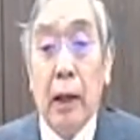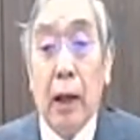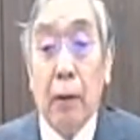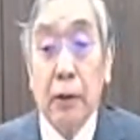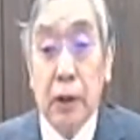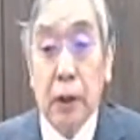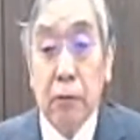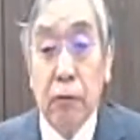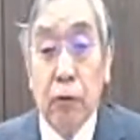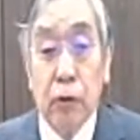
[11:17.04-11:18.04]

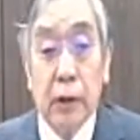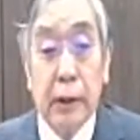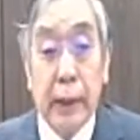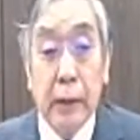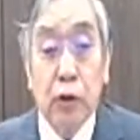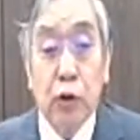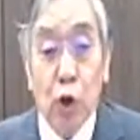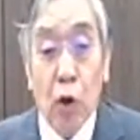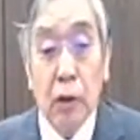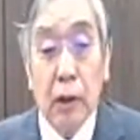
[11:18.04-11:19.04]
ourselves for the next
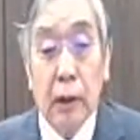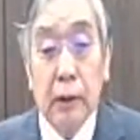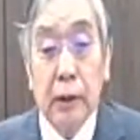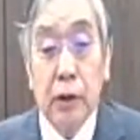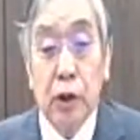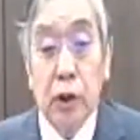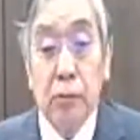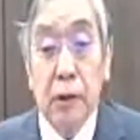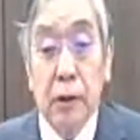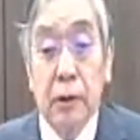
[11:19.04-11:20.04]
shock and achieve
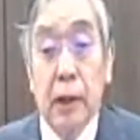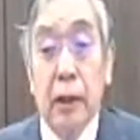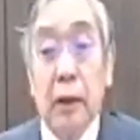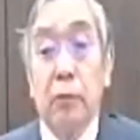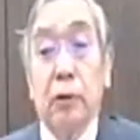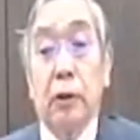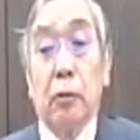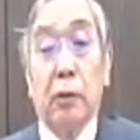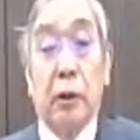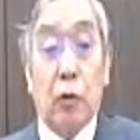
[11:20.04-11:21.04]
sustainable
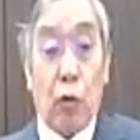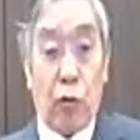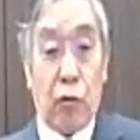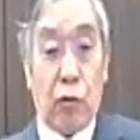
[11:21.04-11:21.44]
economic growth.